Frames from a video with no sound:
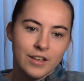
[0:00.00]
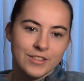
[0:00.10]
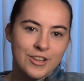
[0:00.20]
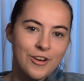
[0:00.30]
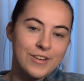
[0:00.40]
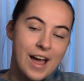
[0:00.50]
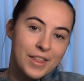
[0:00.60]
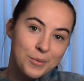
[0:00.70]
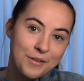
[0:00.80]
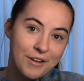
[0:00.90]
So now
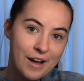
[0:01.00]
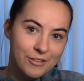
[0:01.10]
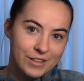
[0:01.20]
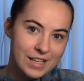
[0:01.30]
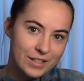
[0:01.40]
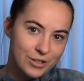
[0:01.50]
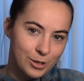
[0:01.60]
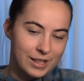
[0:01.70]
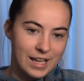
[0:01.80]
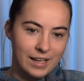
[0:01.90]
that we've covered these
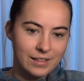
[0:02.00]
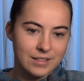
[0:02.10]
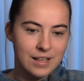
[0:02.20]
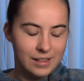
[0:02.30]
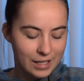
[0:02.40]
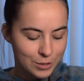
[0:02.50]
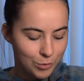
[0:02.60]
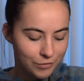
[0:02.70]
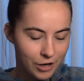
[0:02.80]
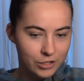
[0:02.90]
3 things, let's
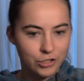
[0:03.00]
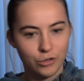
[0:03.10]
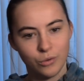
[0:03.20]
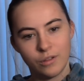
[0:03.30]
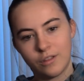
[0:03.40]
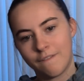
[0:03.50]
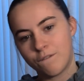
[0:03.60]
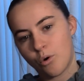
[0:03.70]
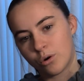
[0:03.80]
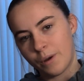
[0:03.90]
move on to the
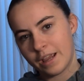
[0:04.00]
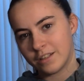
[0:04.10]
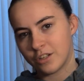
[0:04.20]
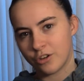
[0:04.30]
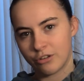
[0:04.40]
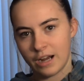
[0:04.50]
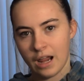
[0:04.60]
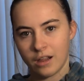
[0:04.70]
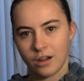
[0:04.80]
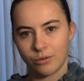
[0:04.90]
4 ways to
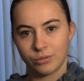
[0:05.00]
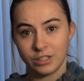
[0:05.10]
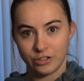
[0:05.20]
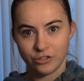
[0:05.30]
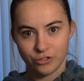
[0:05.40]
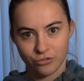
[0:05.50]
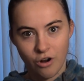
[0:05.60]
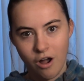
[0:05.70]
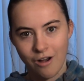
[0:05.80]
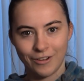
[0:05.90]
create a really
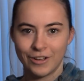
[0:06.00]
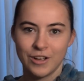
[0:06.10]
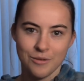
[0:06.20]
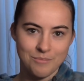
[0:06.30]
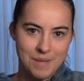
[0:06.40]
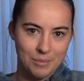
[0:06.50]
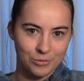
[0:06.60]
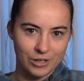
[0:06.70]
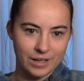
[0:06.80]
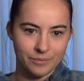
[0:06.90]
strong
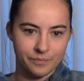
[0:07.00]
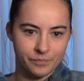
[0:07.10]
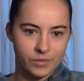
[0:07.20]
memory.